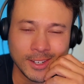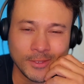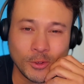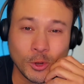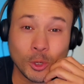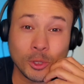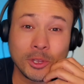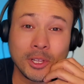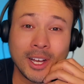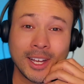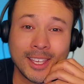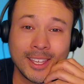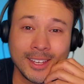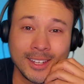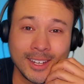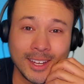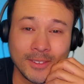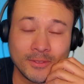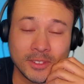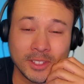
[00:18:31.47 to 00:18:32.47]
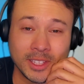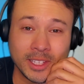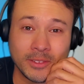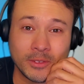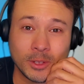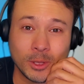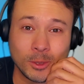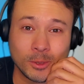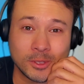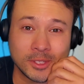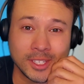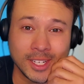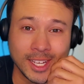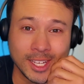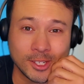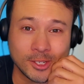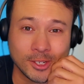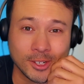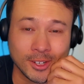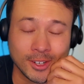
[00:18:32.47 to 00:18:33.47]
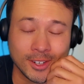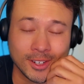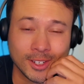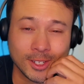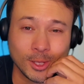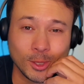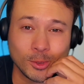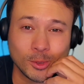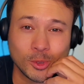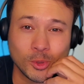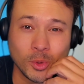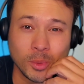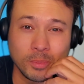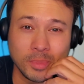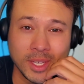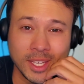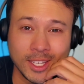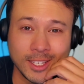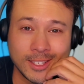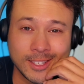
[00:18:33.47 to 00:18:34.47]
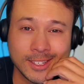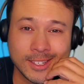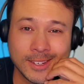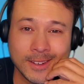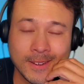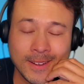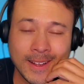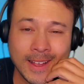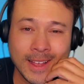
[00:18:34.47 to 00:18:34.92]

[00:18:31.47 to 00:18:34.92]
if you're lucky enough to live close to nature, close to a beach,